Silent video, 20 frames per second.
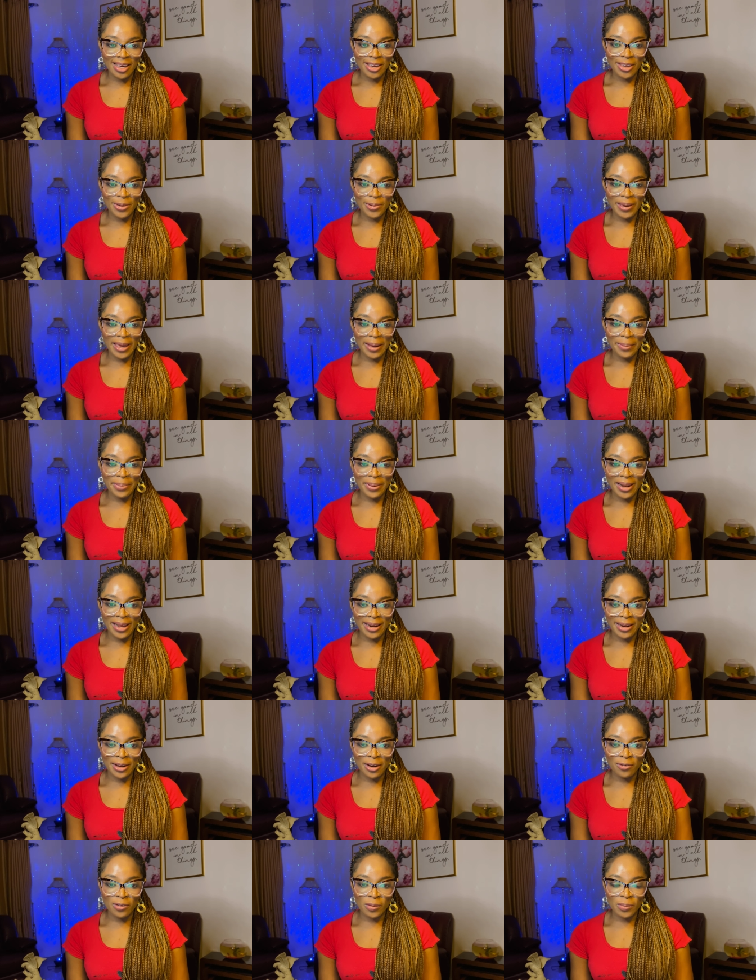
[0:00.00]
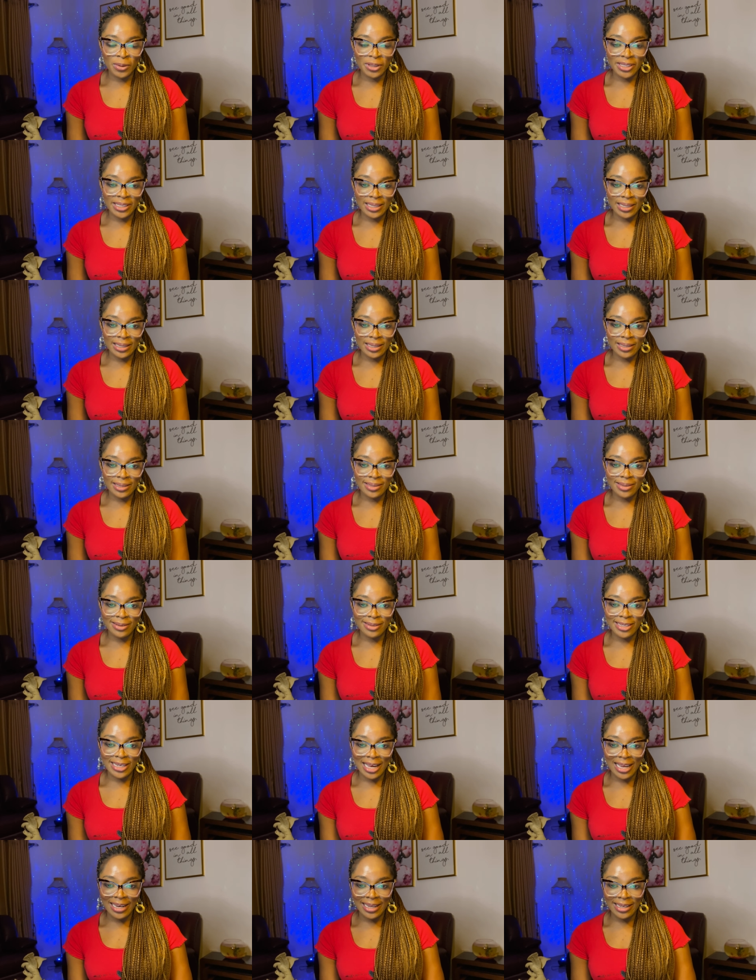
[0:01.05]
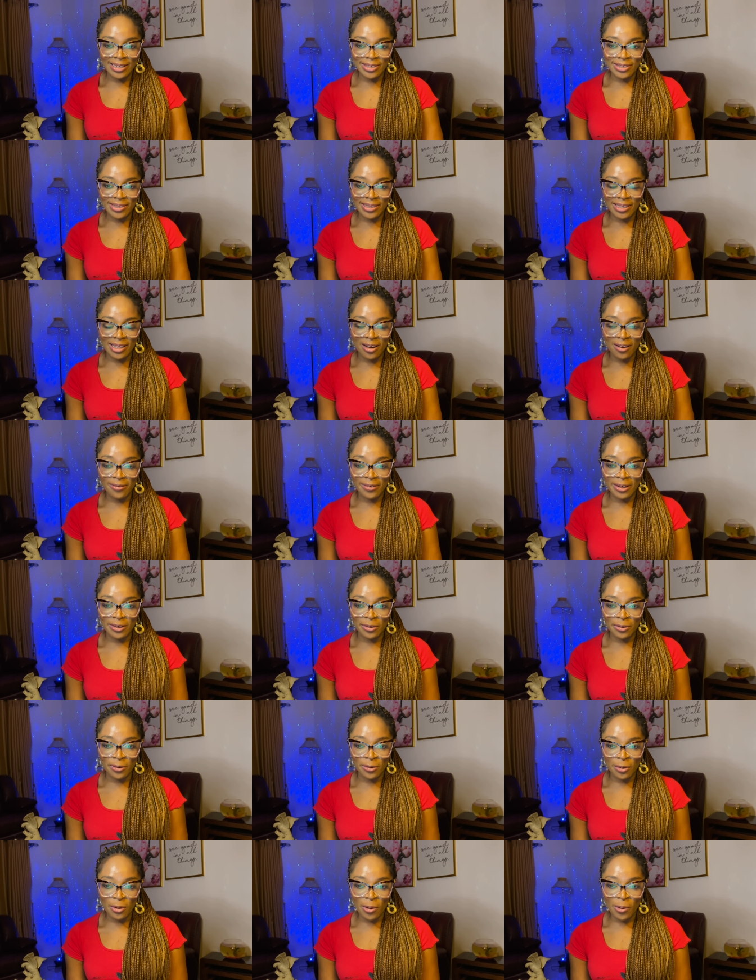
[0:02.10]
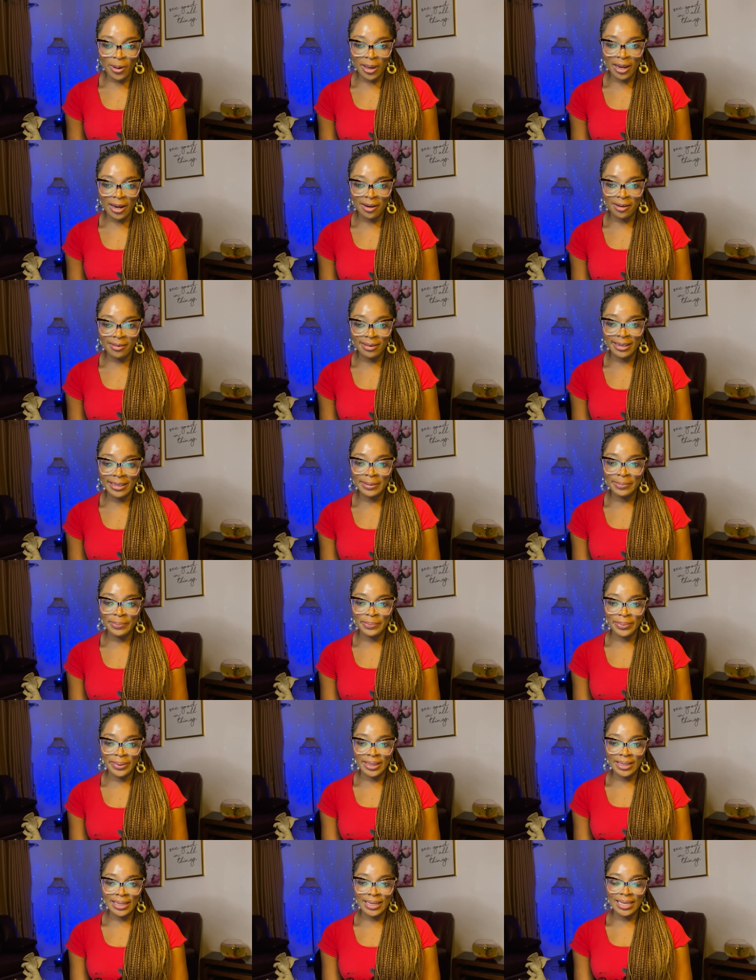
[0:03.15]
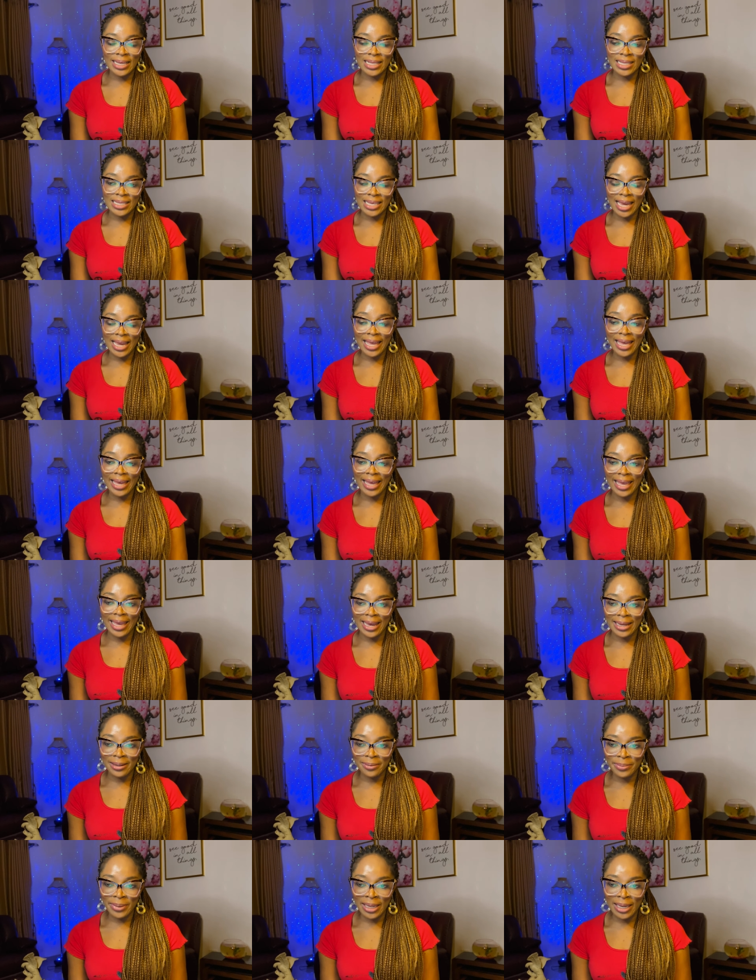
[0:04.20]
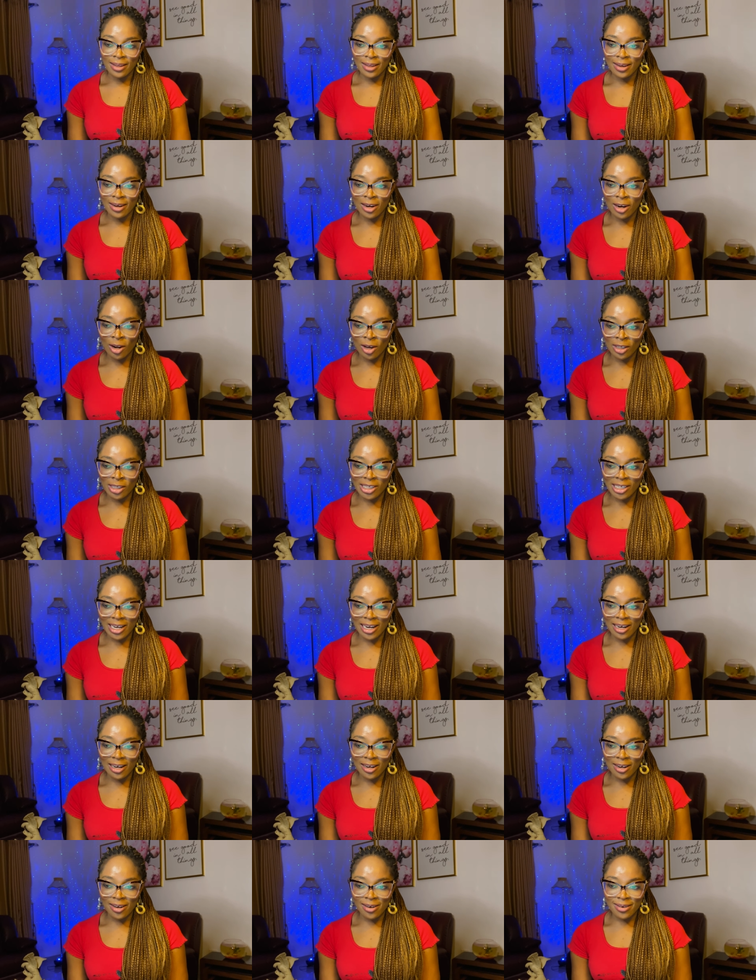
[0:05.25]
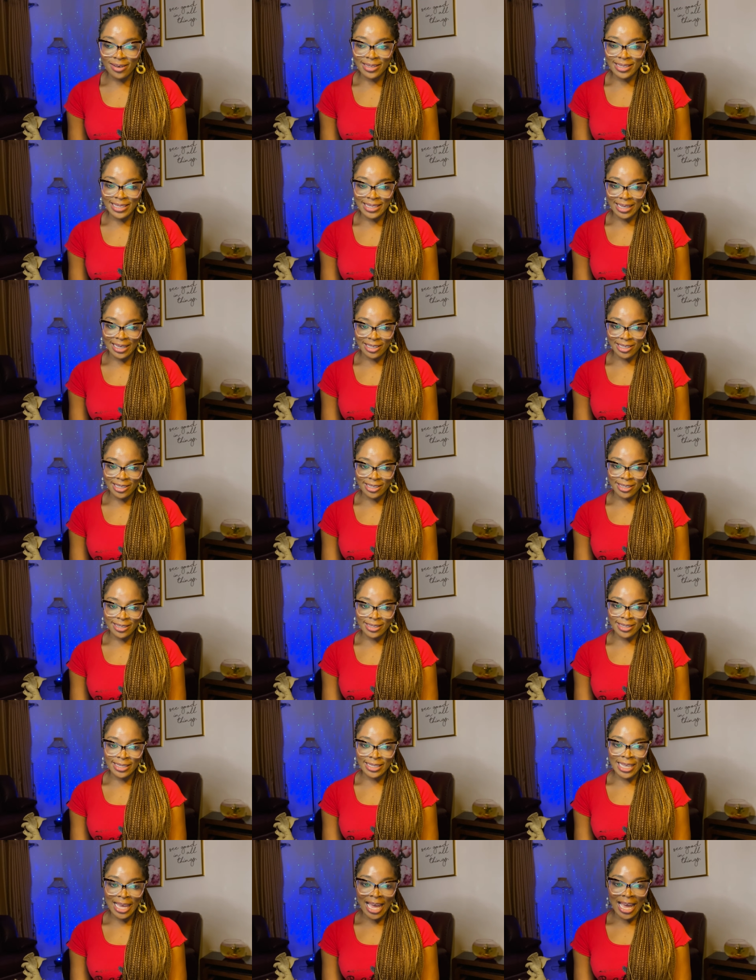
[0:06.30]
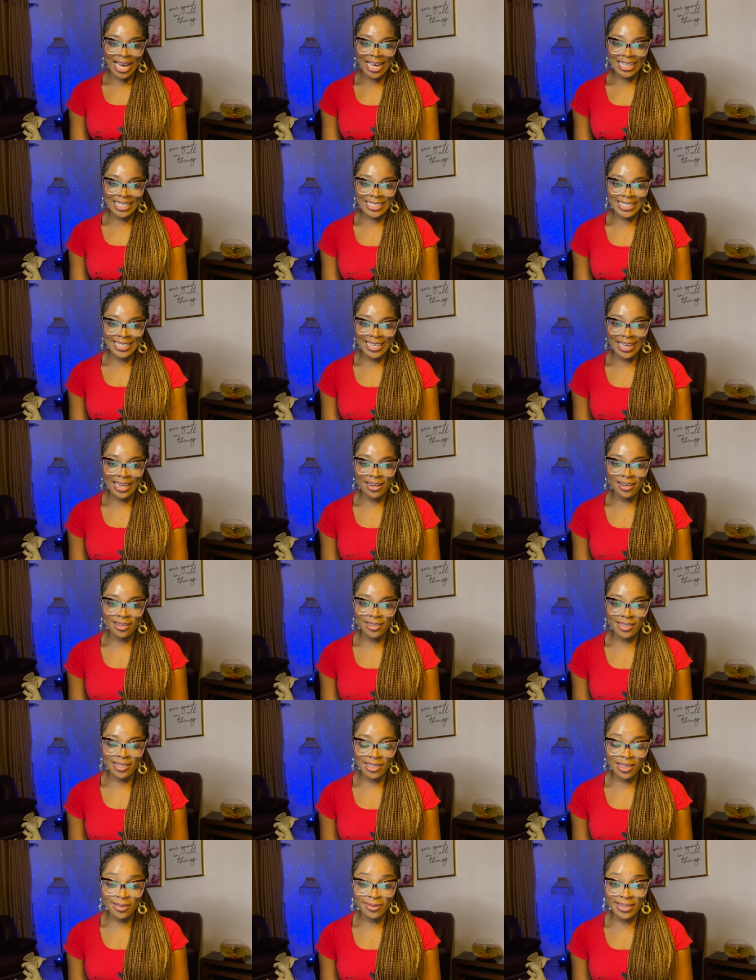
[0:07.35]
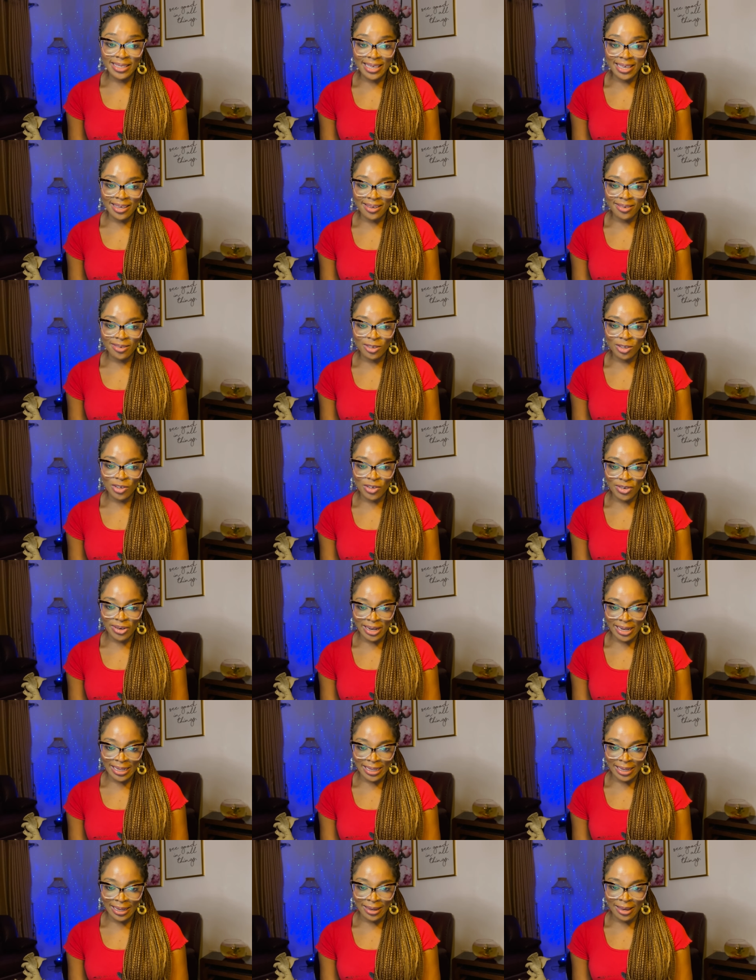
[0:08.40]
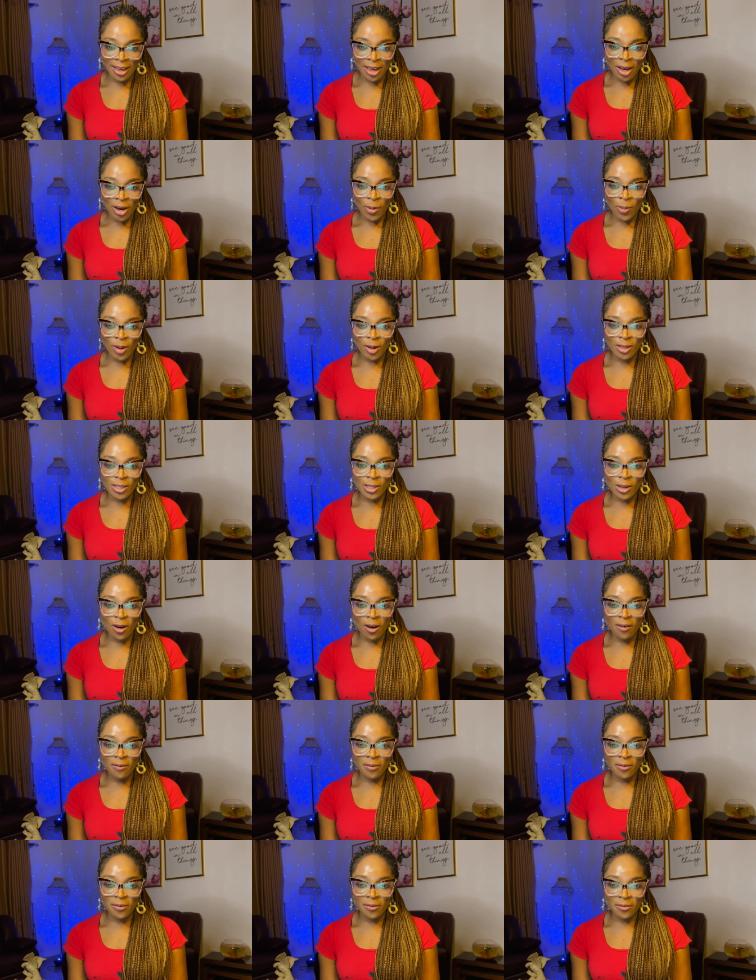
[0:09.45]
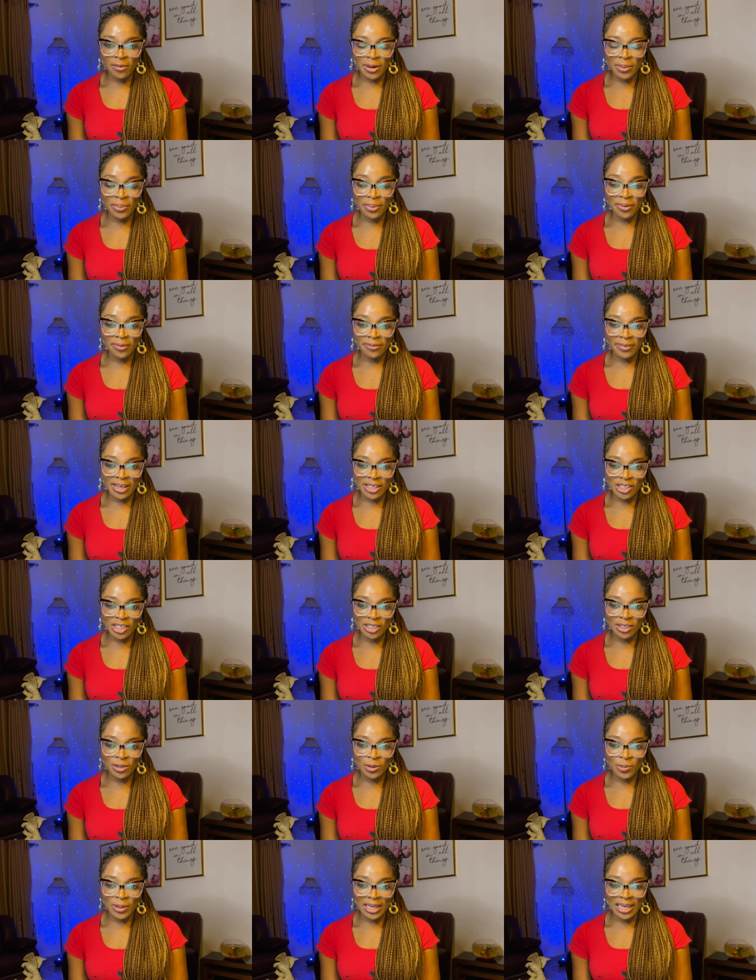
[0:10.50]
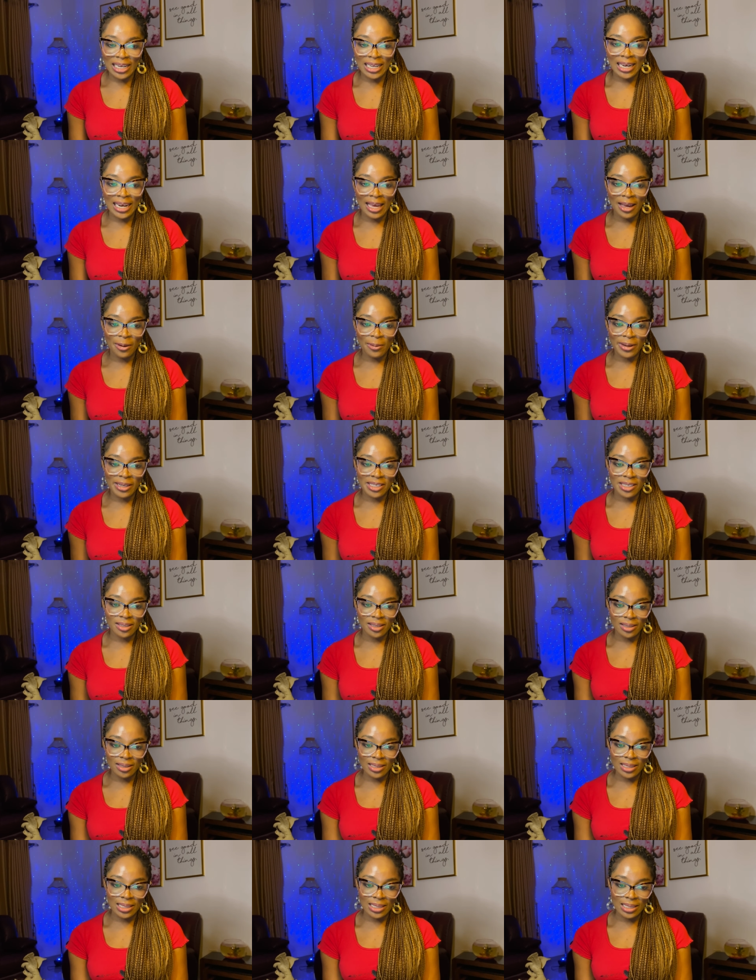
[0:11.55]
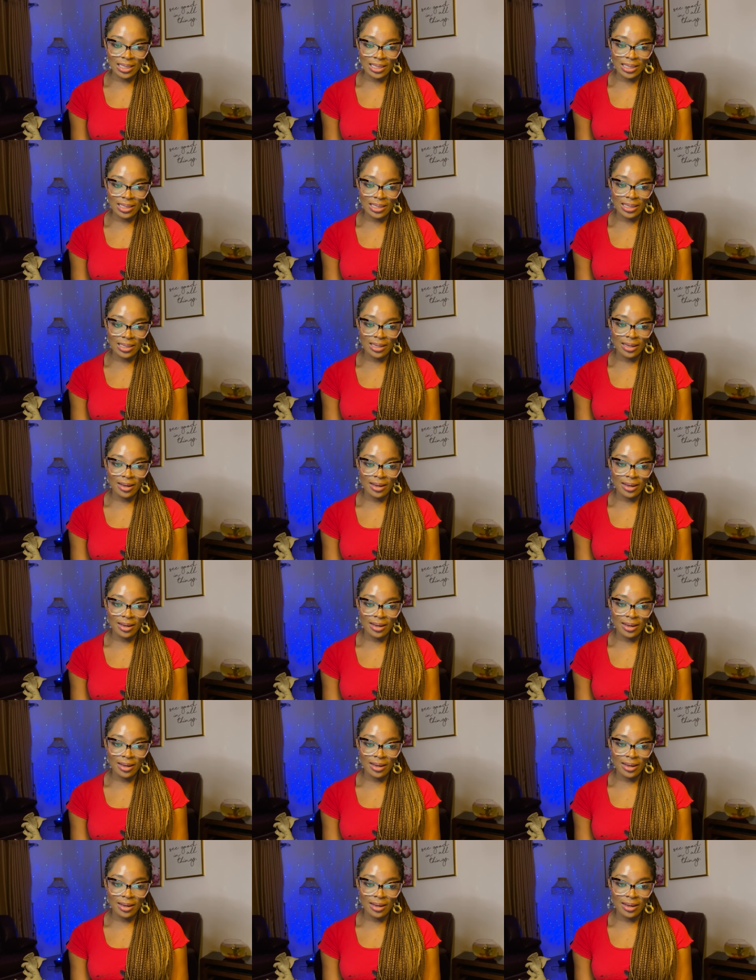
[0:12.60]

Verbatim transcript: You get plenty of opportunities to challenge yourself and grow, including the Picnic Tech Academy, lunch and learn sessions, and tailored soft skills training. We also offer free professional weekly language courses.